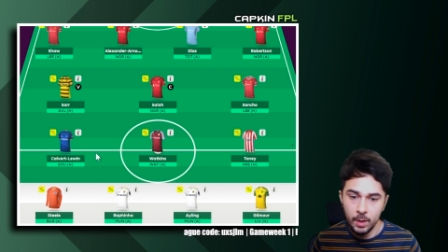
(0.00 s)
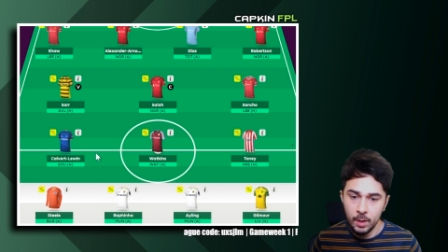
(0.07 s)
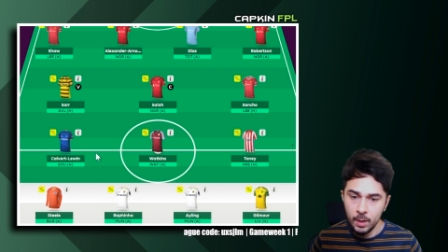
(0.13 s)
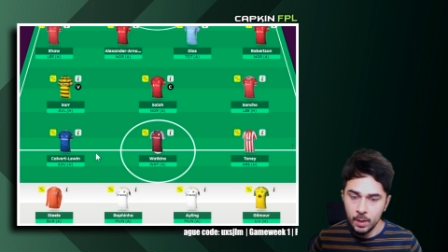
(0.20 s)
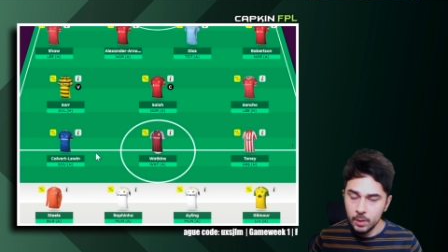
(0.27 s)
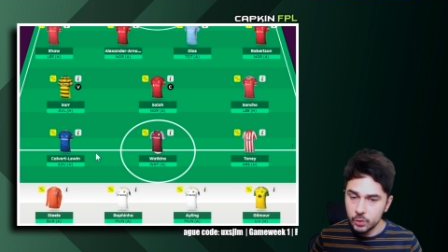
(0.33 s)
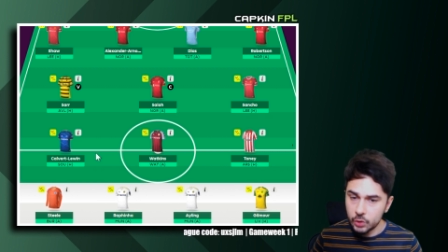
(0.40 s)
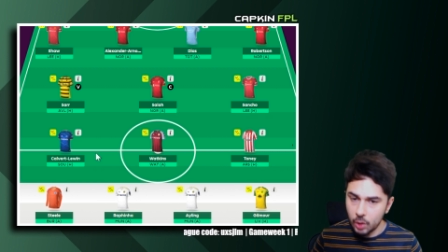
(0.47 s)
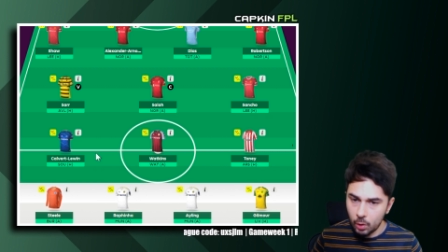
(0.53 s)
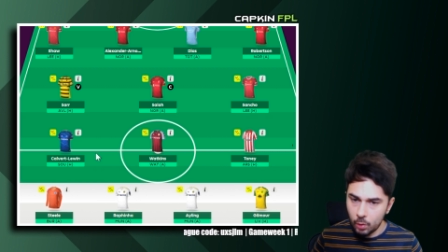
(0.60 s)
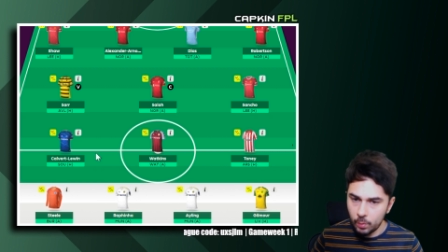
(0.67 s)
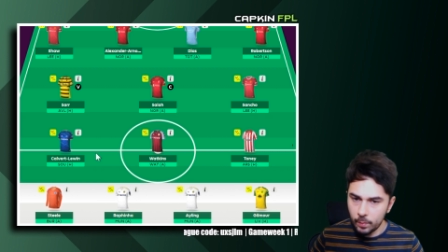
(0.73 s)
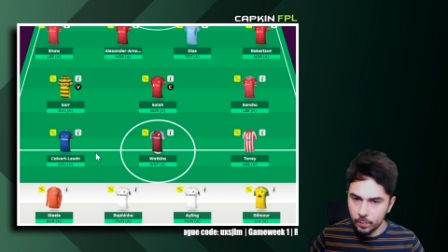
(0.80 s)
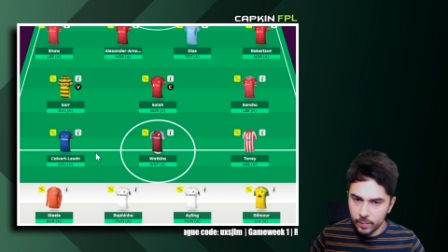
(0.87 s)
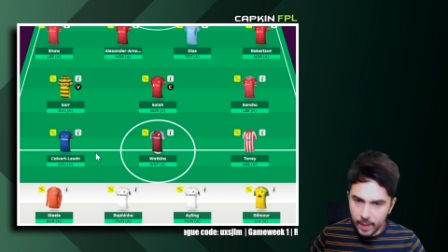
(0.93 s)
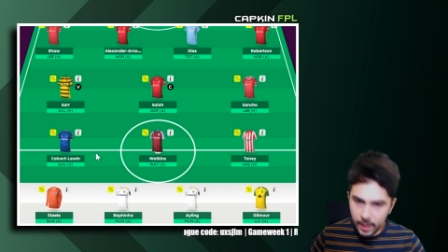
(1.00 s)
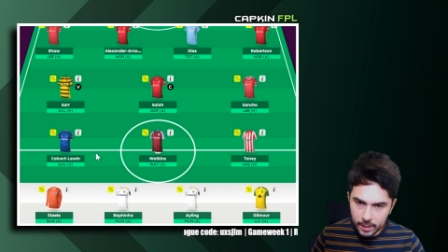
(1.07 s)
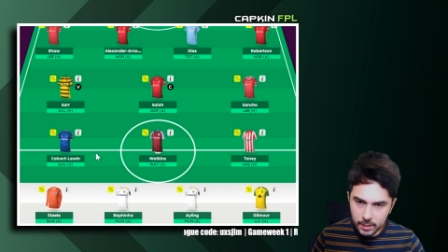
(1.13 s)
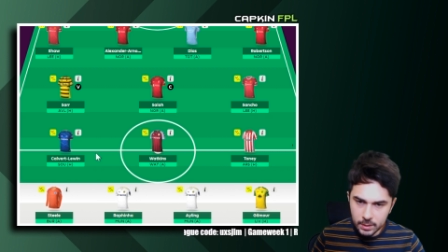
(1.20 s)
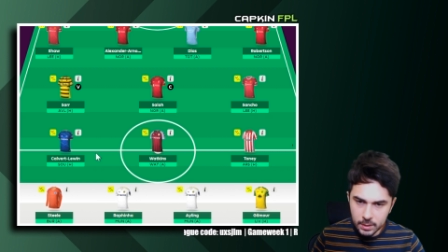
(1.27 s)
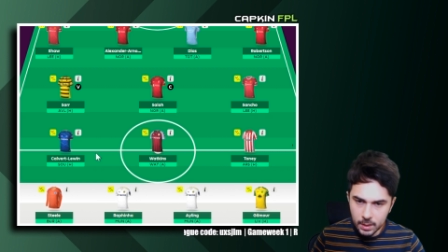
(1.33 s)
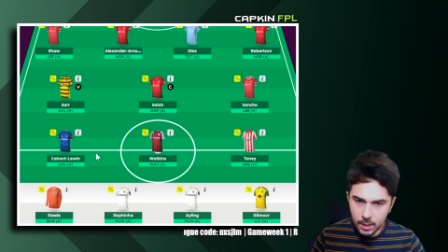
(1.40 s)
So that
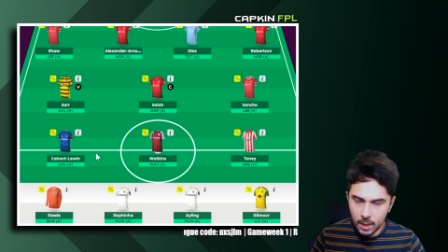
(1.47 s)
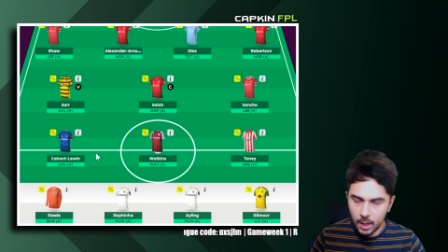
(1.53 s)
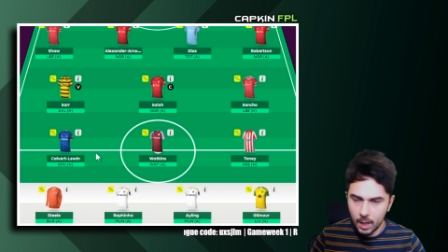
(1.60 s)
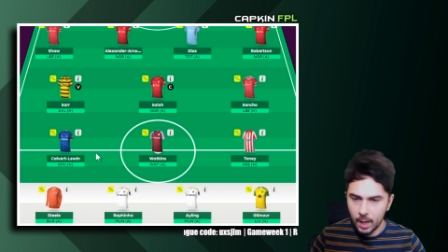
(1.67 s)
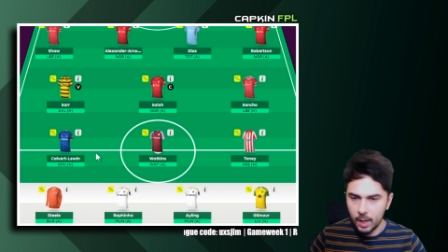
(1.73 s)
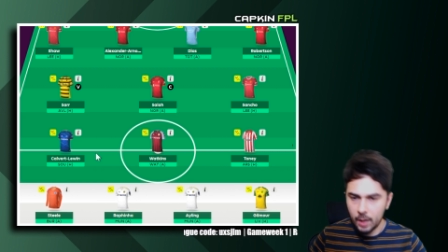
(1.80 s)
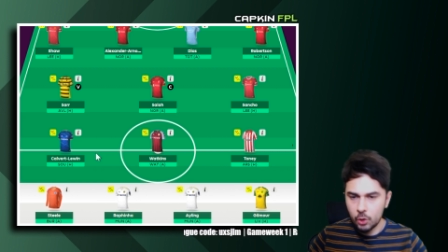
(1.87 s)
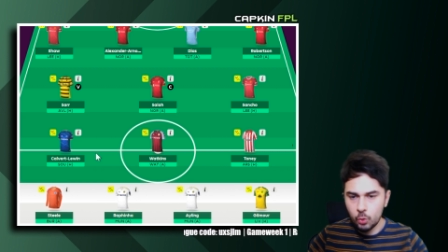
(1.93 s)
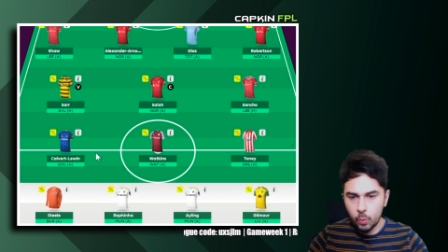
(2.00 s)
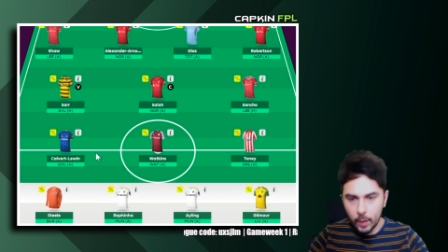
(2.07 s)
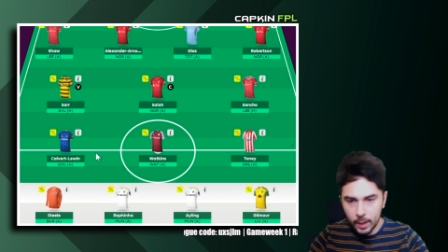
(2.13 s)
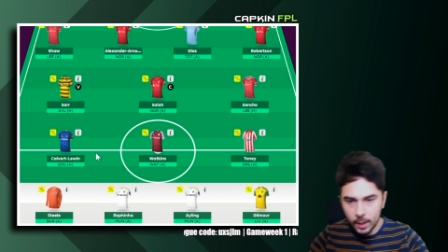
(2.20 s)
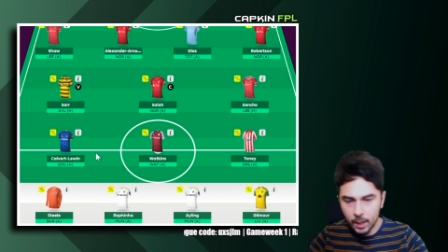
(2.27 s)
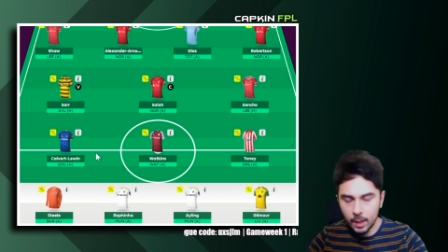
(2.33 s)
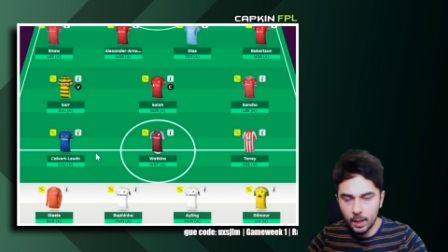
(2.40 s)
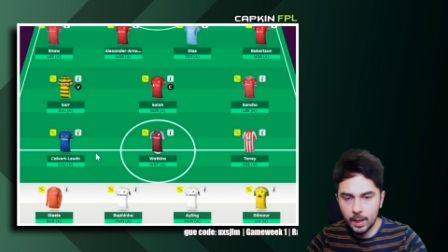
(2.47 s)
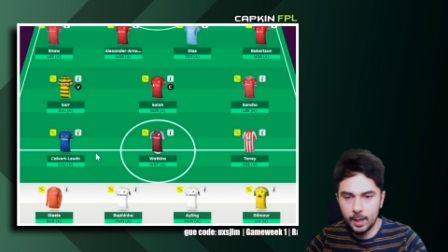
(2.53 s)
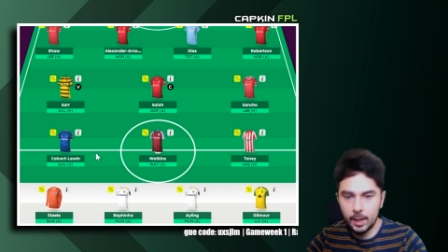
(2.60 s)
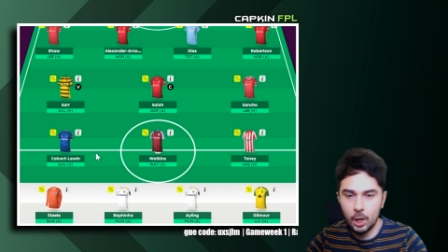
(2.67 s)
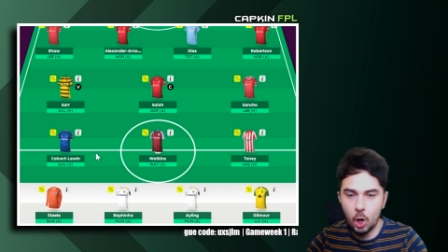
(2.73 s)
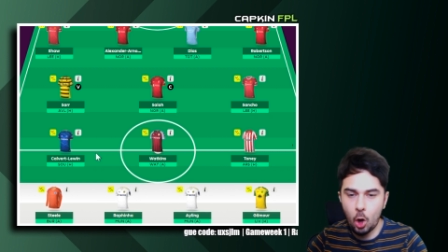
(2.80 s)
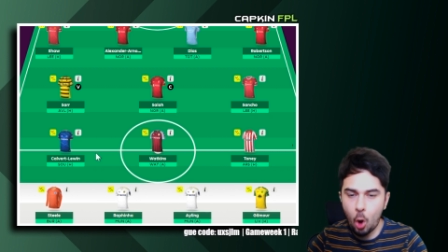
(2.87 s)
is a quick, like
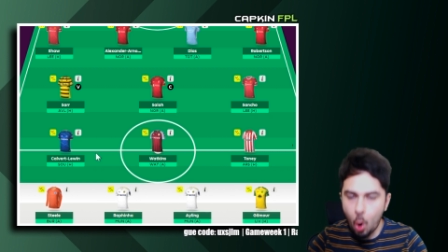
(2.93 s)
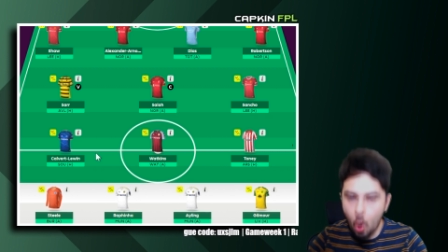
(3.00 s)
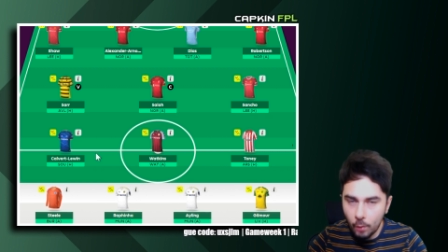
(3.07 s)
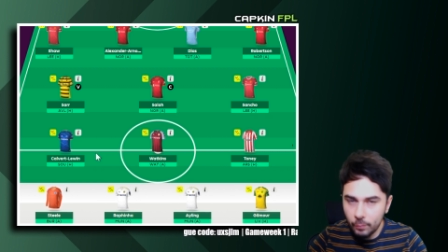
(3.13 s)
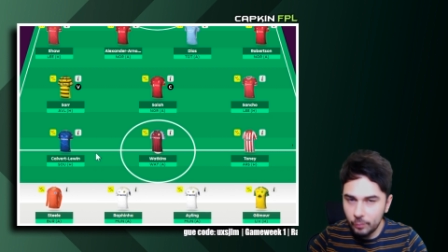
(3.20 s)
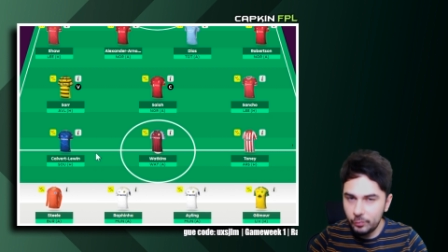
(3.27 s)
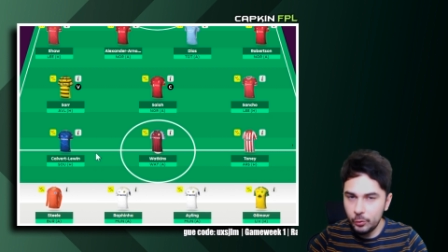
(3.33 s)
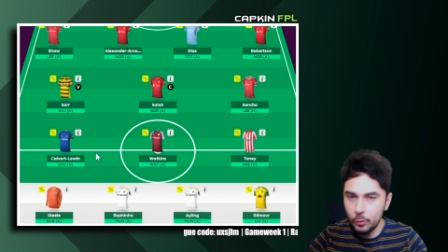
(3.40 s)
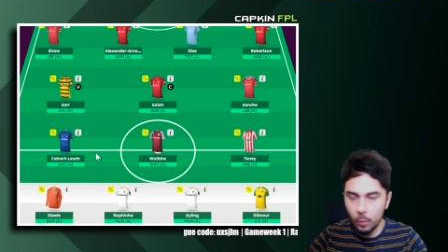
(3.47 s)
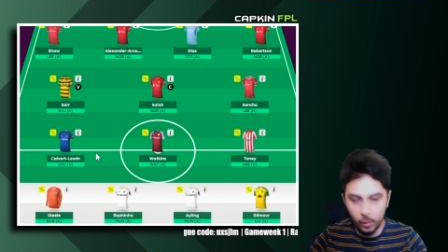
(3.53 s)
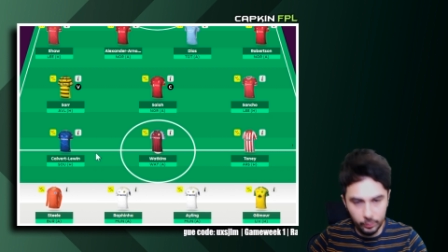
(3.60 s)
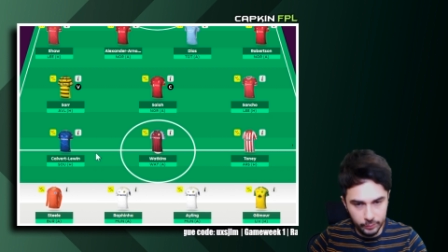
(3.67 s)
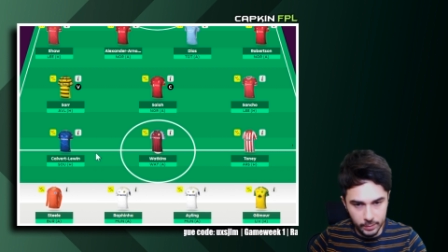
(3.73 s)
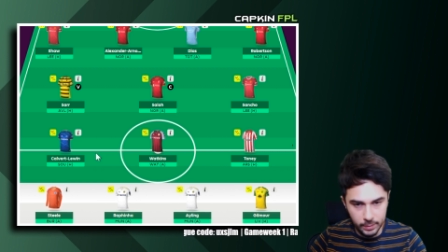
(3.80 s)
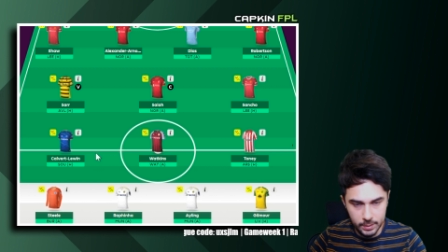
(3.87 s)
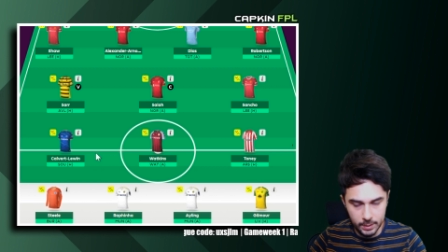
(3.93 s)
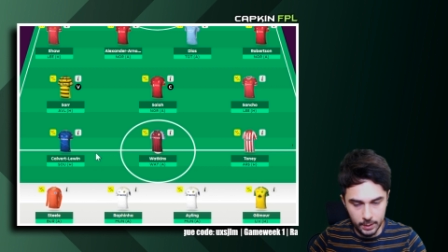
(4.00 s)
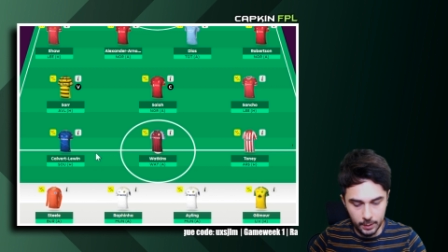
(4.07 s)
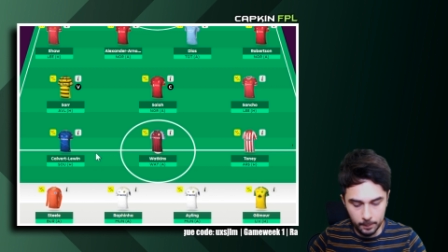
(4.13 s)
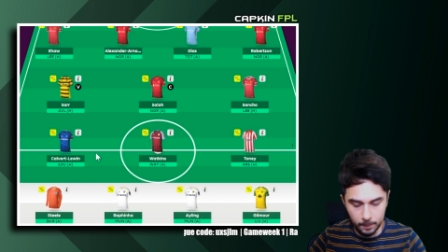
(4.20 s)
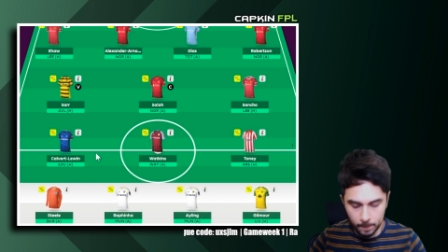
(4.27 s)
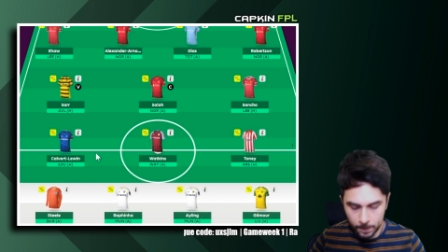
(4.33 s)
an overview of the
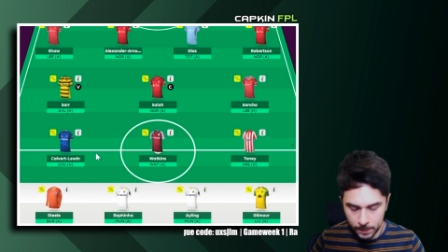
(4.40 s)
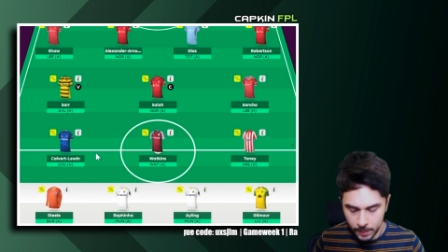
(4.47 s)
team.